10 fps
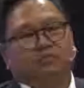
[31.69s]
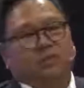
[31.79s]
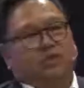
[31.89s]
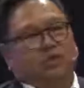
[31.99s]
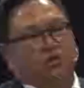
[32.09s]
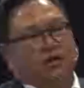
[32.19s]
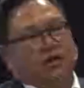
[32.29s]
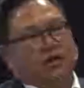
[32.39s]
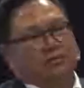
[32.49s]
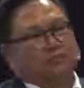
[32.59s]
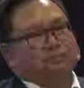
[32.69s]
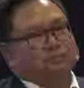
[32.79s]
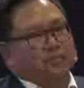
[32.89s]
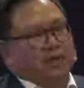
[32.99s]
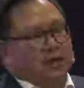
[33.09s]
So
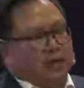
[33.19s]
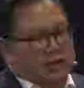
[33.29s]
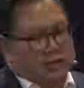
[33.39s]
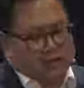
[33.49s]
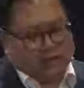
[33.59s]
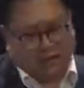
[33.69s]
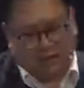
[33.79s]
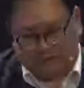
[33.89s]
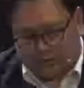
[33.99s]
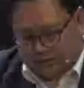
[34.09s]
there's a